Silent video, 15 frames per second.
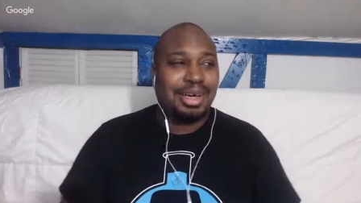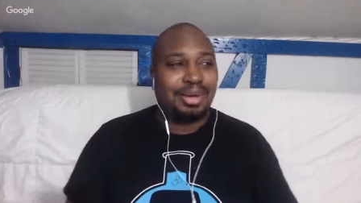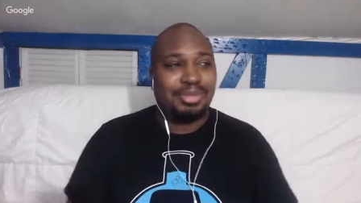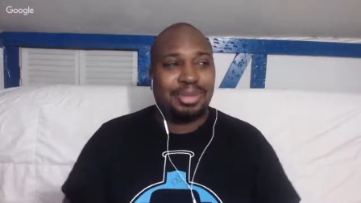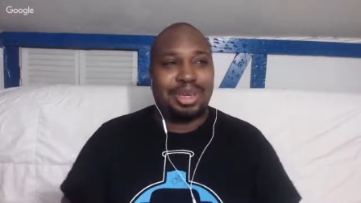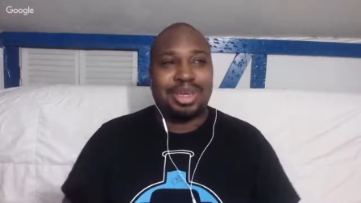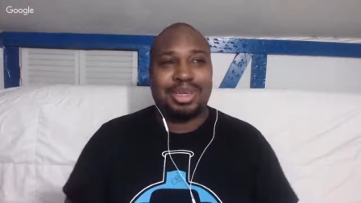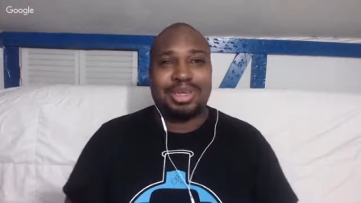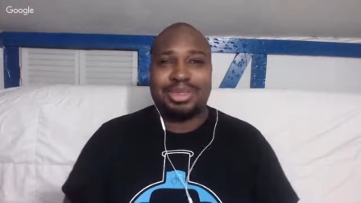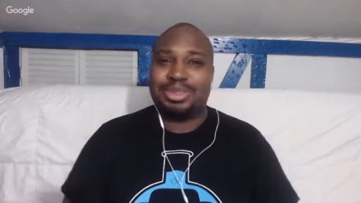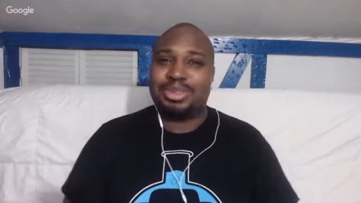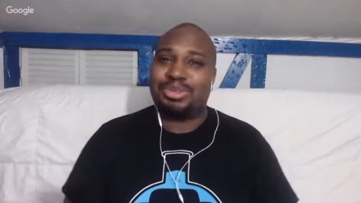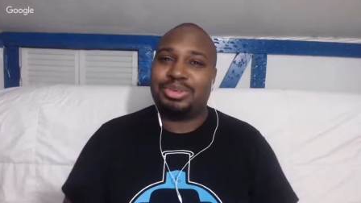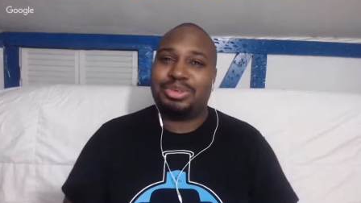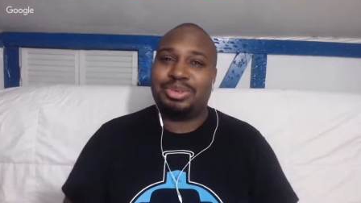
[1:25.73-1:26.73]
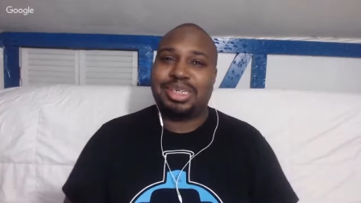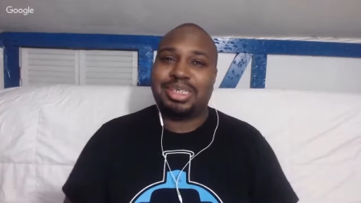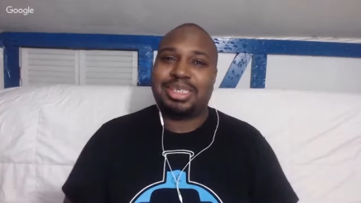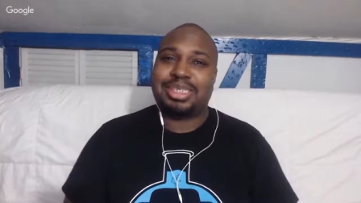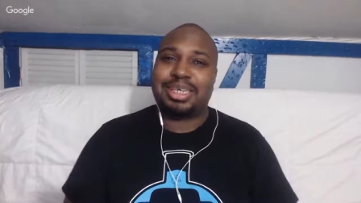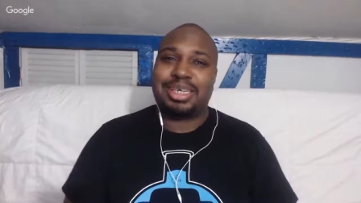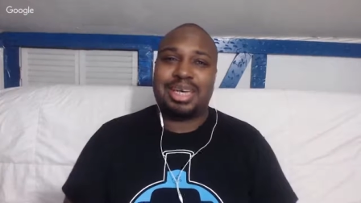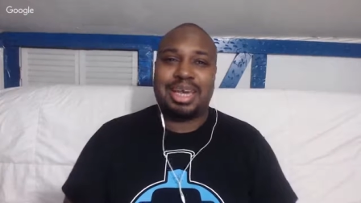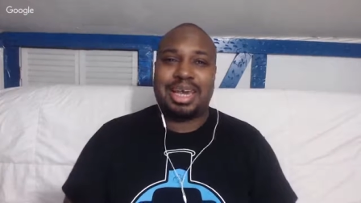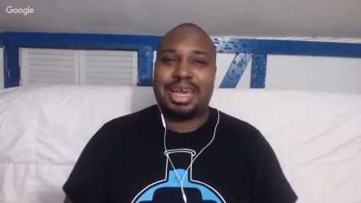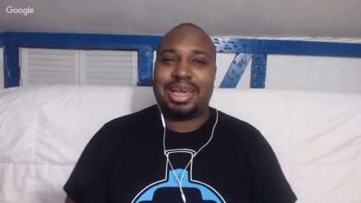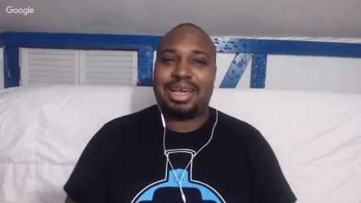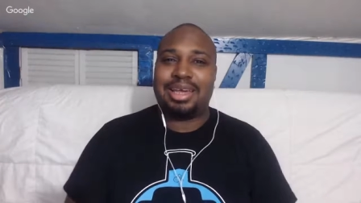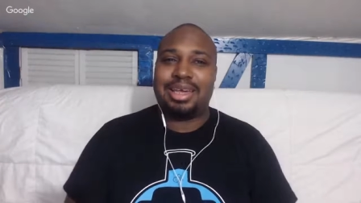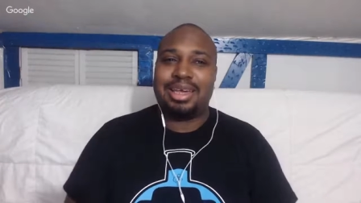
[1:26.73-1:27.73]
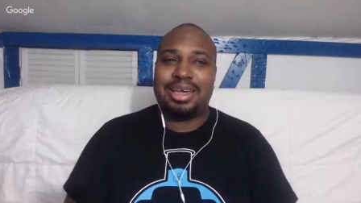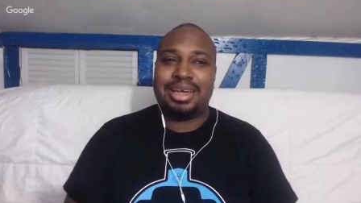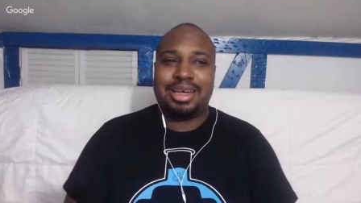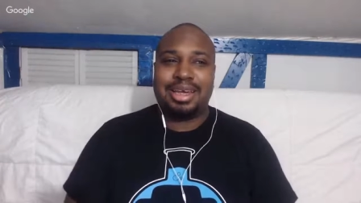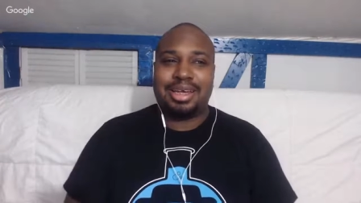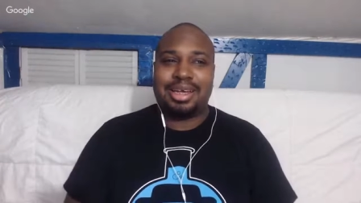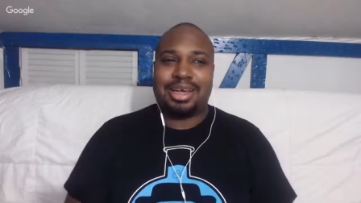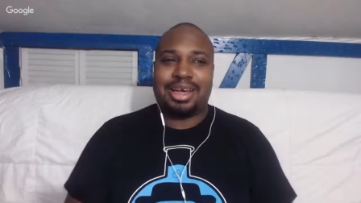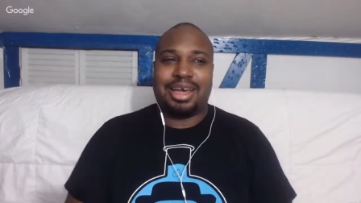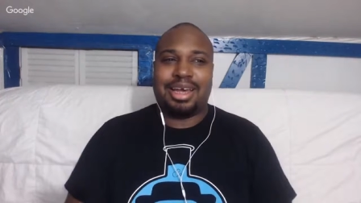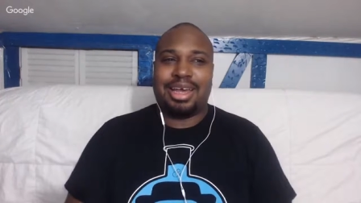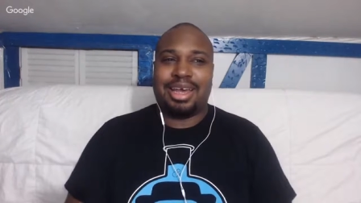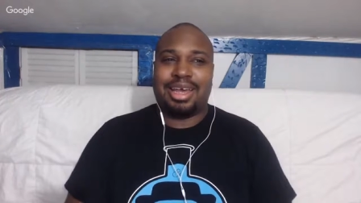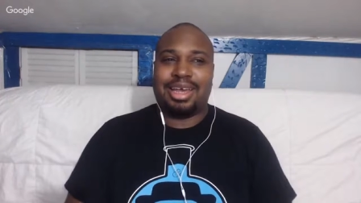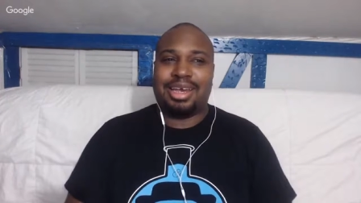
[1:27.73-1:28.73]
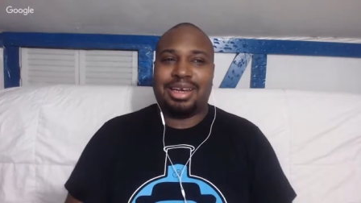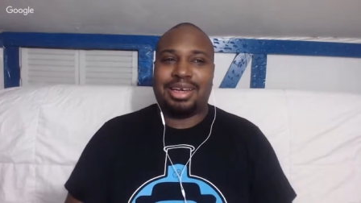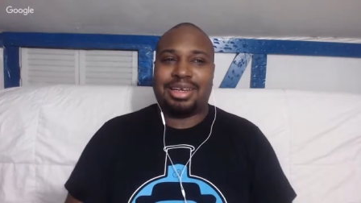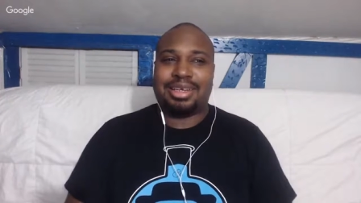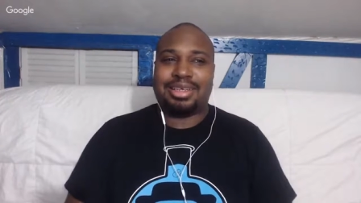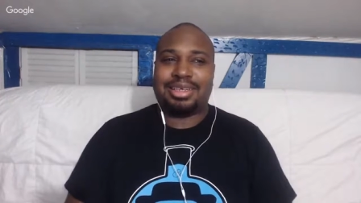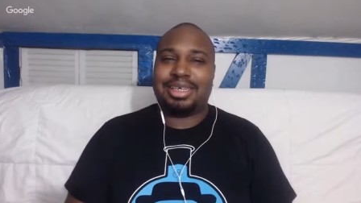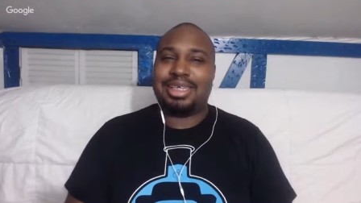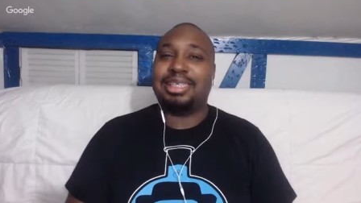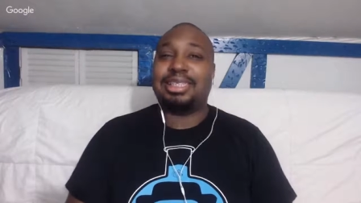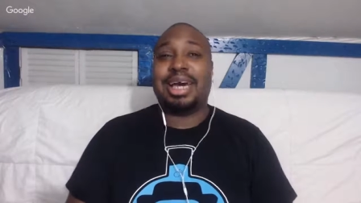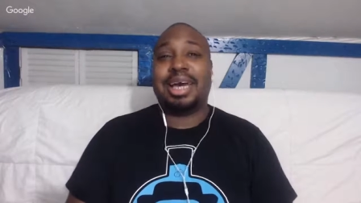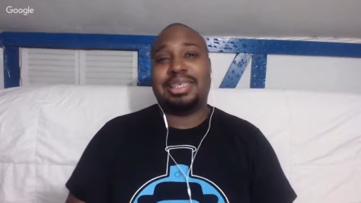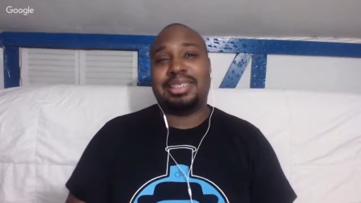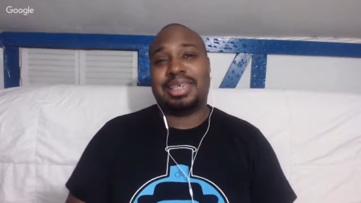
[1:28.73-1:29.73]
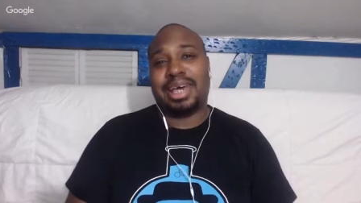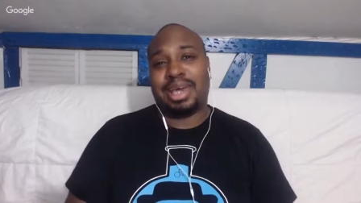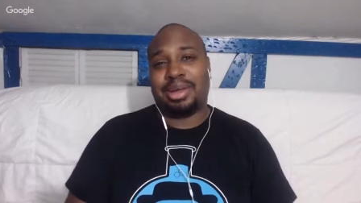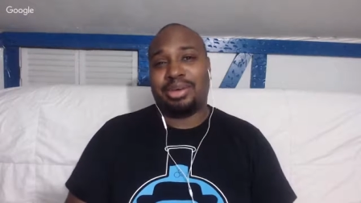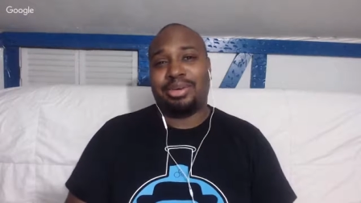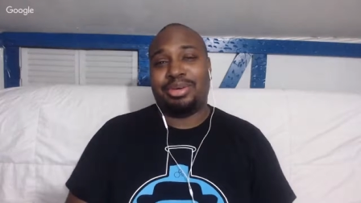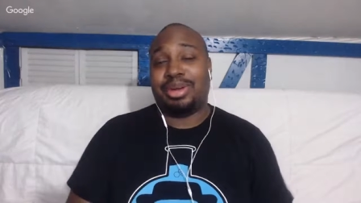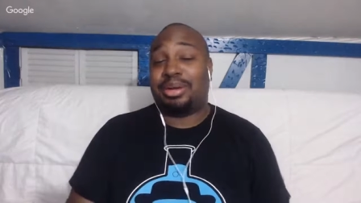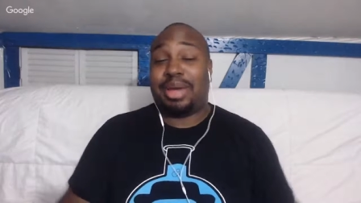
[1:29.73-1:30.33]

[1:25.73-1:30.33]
I mean, the dude is a king, and he's got a tiger.